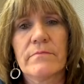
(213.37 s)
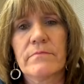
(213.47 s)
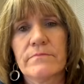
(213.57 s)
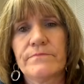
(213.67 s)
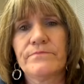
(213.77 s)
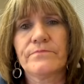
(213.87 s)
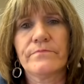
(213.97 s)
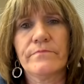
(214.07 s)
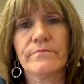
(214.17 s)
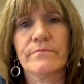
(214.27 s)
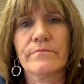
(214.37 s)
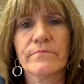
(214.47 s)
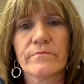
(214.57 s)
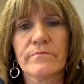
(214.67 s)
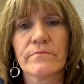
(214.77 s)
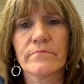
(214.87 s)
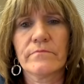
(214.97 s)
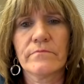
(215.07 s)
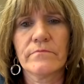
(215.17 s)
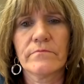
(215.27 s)

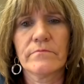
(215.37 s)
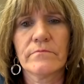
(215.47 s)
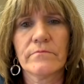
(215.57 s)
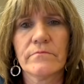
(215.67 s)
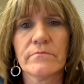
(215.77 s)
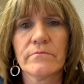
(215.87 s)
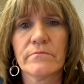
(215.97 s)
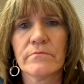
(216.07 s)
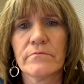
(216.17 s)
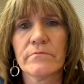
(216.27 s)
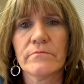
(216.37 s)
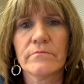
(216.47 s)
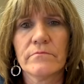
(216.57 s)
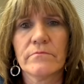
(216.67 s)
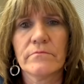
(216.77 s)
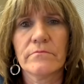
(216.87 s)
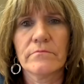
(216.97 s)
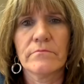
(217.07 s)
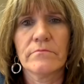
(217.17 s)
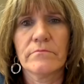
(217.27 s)

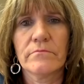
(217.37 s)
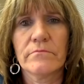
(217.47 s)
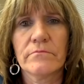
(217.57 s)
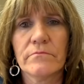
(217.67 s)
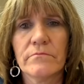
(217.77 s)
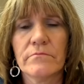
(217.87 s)
(not speaking)